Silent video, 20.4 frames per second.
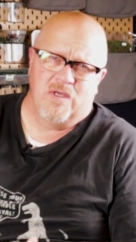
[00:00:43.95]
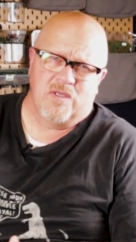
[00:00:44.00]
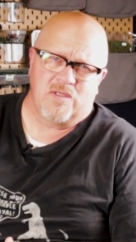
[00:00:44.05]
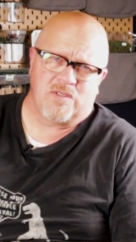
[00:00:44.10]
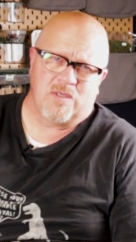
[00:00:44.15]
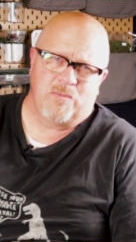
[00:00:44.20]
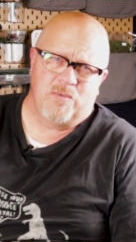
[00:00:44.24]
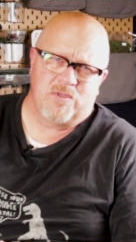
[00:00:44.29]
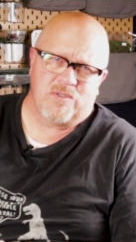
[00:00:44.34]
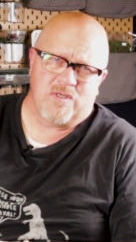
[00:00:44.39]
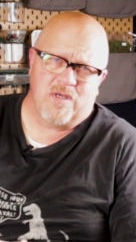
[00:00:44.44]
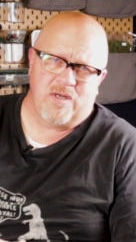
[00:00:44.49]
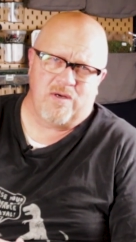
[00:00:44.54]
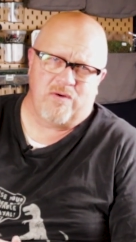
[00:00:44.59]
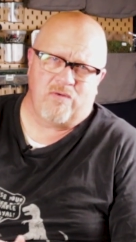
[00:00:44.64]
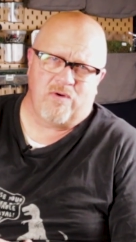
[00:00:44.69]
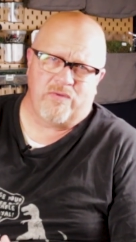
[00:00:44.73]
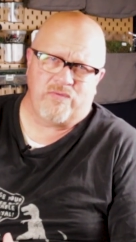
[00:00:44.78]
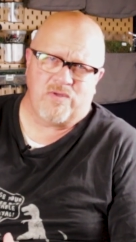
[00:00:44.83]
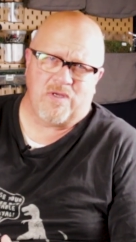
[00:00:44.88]
Summer is kind
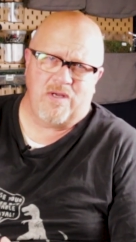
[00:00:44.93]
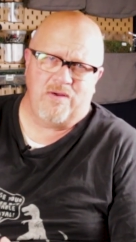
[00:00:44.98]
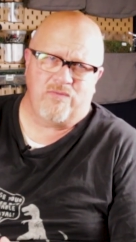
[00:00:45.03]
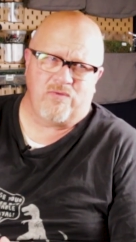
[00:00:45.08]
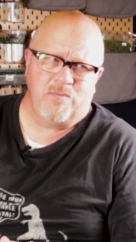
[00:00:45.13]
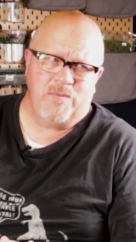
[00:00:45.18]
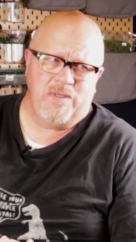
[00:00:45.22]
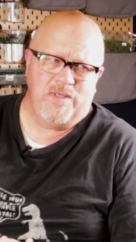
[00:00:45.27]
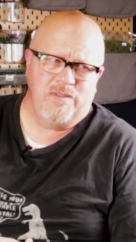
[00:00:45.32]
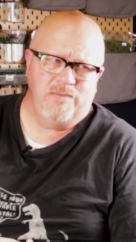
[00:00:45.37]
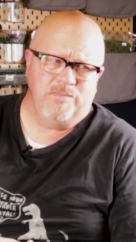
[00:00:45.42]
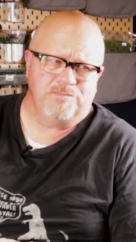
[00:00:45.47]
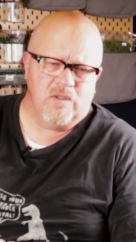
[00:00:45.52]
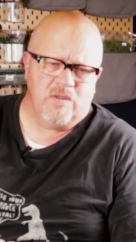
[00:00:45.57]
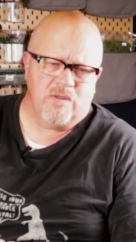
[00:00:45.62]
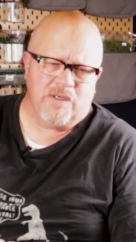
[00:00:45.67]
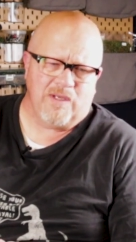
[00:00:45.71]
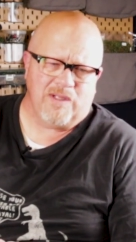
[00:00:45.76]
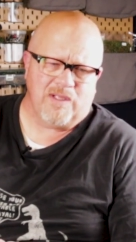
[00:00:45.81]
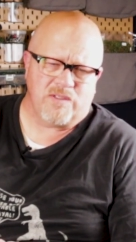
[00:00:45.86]
of a rough time for me.
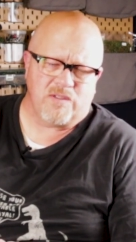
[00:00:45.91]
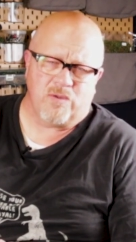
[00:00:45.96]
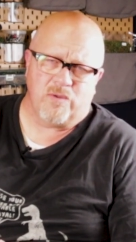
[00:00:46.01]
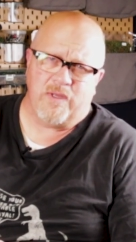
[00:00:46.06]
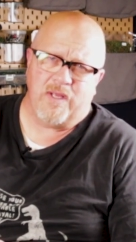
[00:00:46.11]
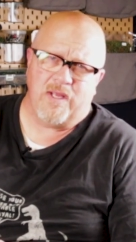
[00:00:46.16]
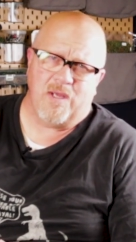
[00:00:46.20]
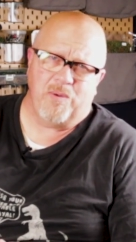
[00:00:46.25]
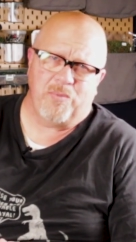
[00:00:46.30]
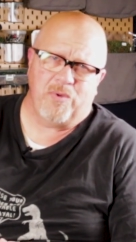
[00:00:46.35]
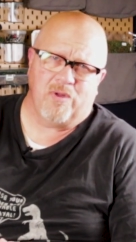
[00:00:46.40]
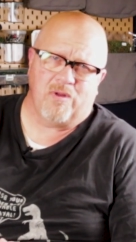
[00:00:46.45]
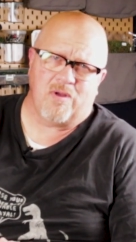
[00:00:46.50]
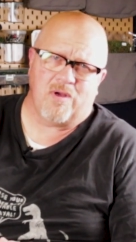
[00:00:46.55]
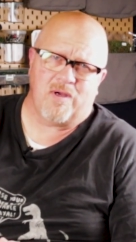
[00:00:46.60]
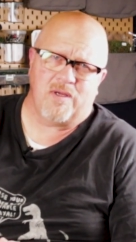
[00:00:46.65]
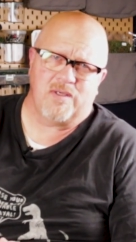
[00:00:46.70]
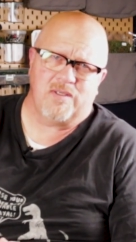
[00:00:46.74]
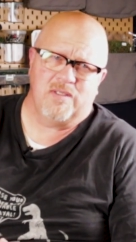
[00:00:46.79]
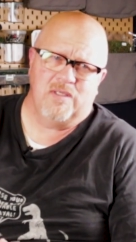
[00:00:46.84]
Uh, I like to go camping a
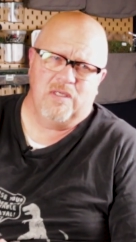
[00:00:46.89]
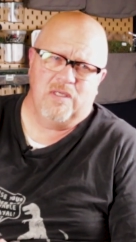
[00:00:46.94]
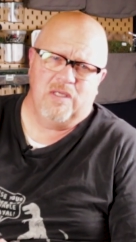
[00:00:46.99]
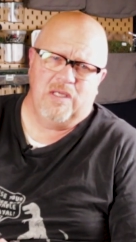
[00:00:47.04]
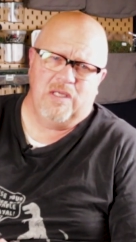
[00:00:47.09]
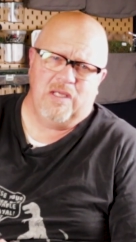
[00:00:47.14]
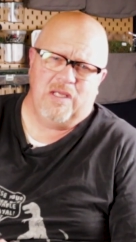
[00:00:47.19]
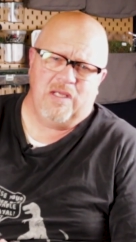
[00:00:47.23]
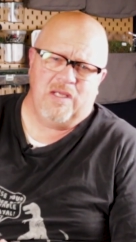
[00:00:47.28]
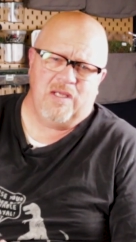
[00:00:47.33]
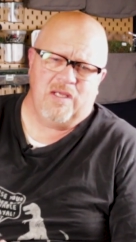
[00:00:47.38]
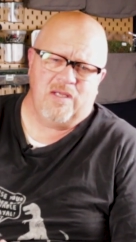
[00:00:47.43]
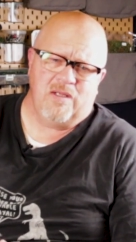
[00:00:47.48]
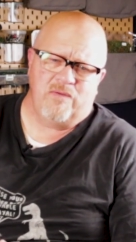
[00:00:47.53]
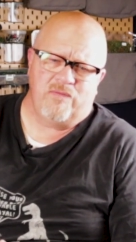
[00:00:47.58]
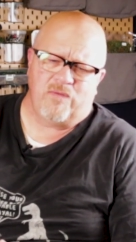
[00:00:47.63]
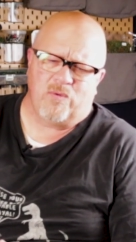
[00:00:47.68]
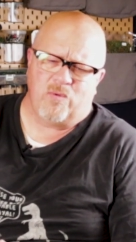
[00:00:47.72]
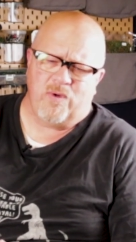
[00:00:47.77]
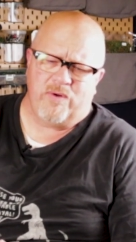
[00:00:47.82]
lot,
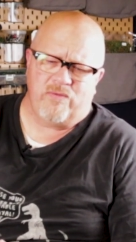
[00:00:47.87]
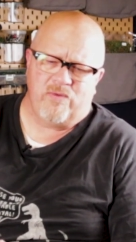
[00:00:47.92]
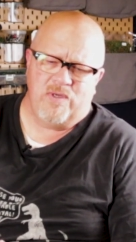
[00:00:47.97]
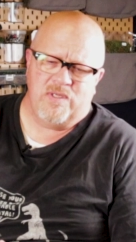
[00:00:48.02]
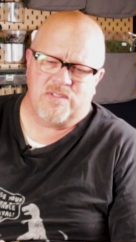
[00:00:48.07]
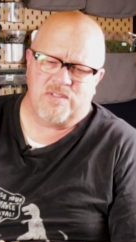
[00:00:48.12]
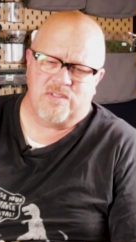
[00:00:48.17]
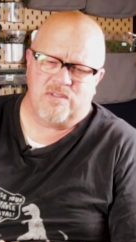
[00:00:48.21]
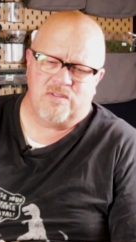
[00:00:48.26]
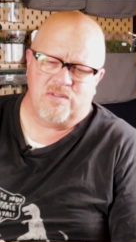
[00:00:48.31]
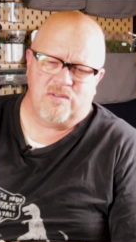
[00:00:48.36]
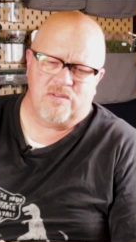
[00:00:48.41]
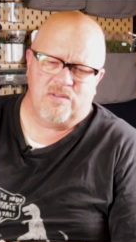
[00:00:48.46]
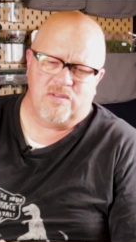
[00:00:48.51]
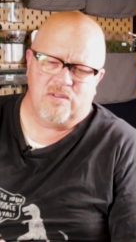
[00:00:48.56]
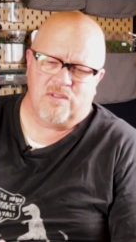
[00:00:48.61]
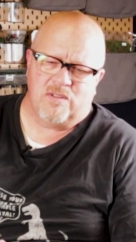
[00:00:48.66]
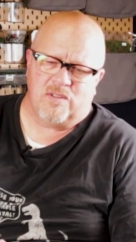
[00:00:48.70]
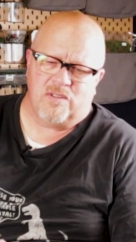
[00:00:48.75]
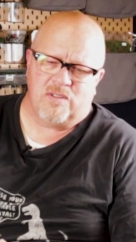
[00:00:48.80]
and for whatever reason
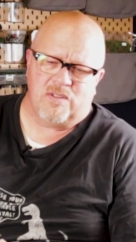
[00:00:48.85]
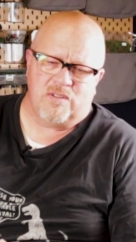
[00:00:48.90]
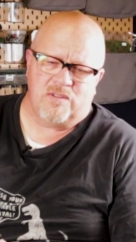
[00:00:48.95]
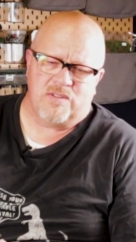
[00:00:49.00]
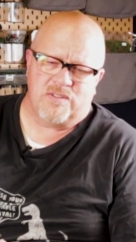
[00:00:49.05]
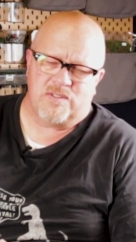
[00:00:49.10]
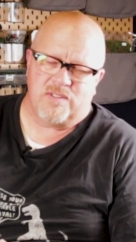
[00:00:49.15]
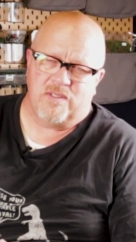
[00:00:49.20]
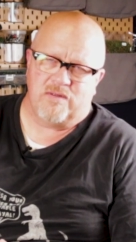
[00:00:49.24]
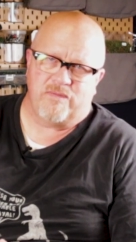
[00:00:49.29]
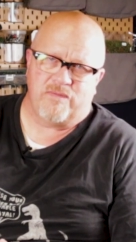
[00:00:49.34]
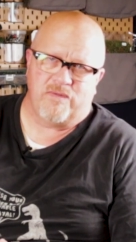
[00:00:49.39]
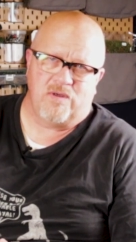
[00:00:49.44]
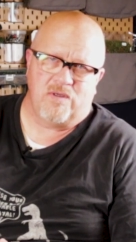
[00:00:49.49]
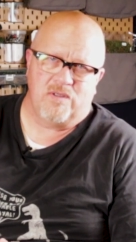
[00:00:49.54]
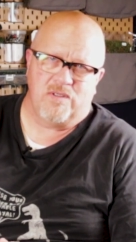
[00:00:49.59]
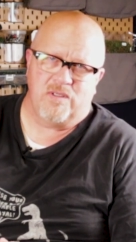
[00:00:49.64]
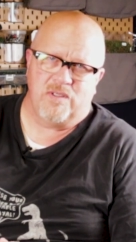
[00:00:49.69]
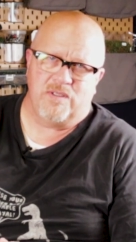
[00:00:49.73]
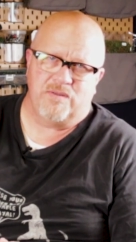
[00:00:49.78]
uh, just hit a
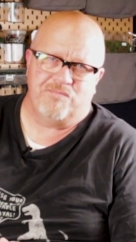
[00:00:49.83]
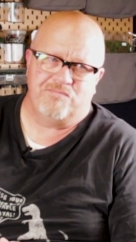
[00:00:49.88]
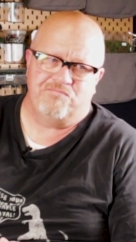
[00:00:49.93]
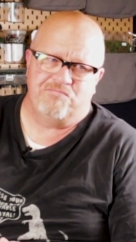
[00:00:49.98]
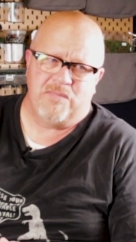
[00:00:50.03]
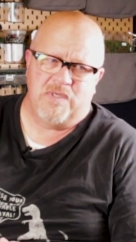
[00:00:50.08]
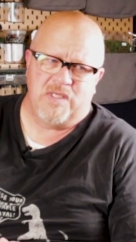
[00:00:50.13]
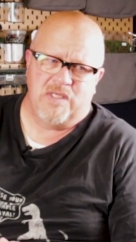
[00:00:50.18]
funk and